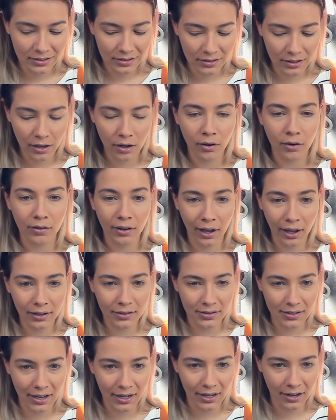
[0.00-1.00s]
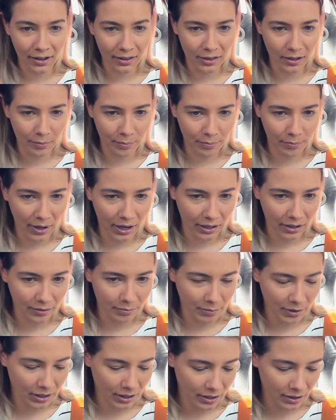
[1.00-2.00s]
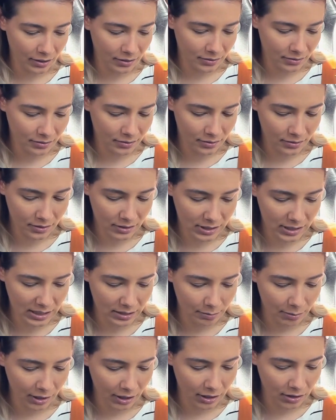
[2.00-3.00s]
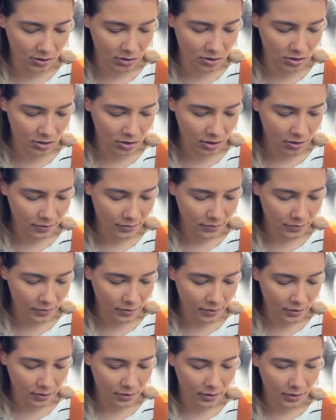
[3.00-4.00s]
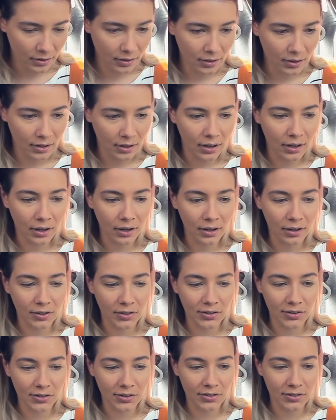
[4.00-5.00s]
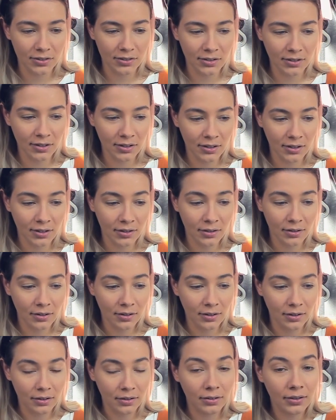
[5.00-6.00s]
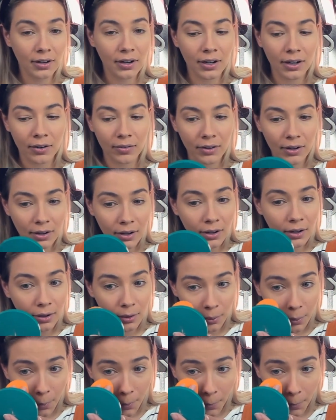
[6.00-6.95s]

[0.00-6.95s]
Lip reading: Oh, I take it on the back of my sponge and I just, all right, here we go.